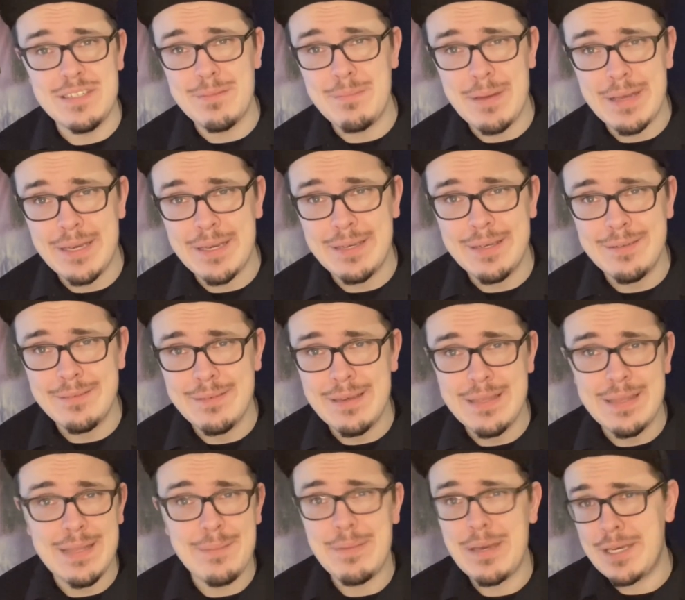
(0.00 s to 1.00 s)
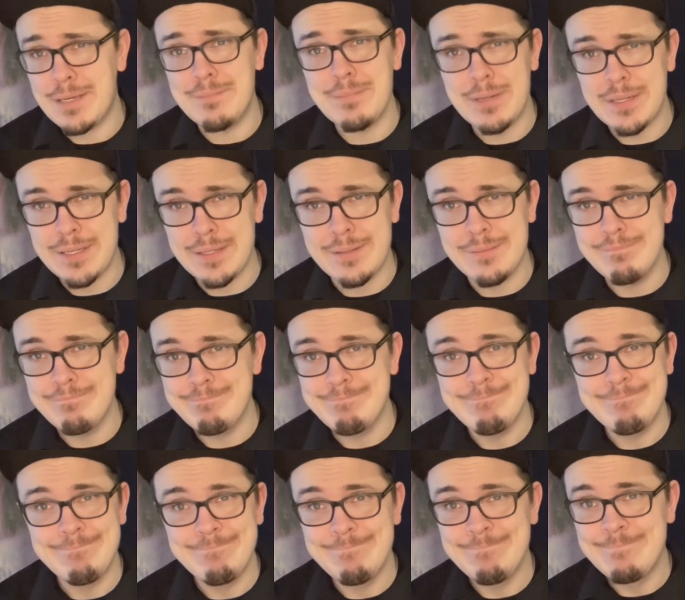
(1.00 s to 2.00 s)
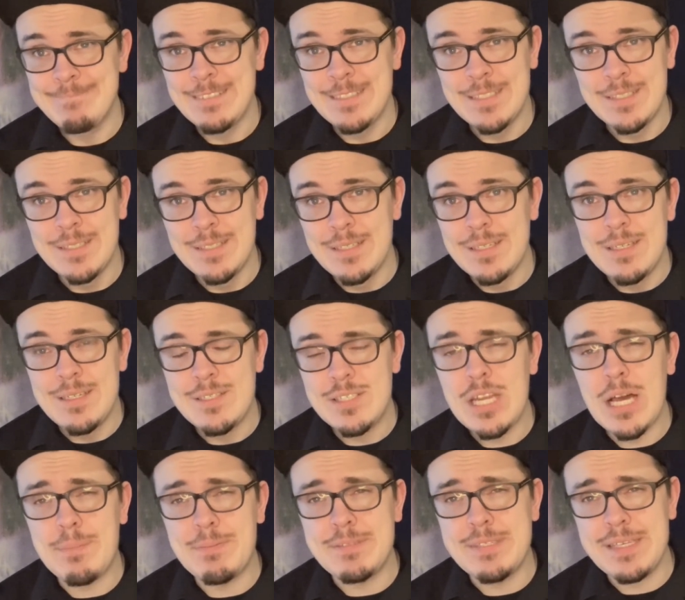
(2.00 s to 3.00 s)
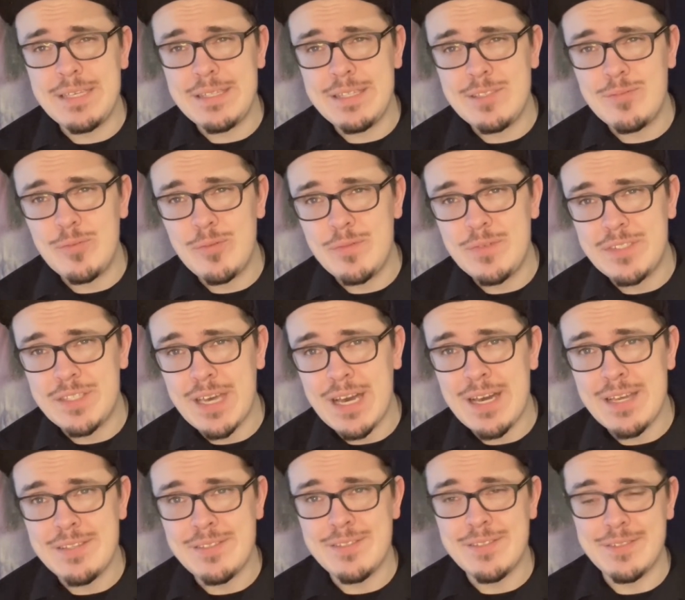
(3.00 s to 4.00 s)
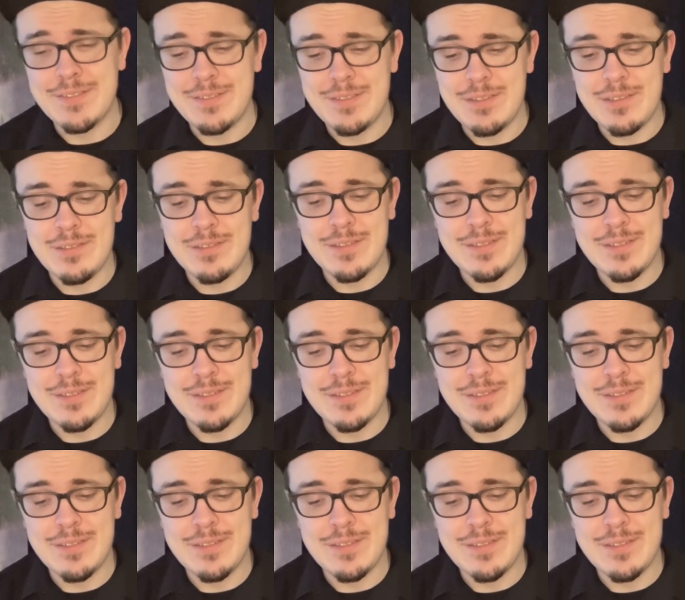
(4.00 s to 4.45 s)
to make, and they make money. Stop seeing these movies, guys.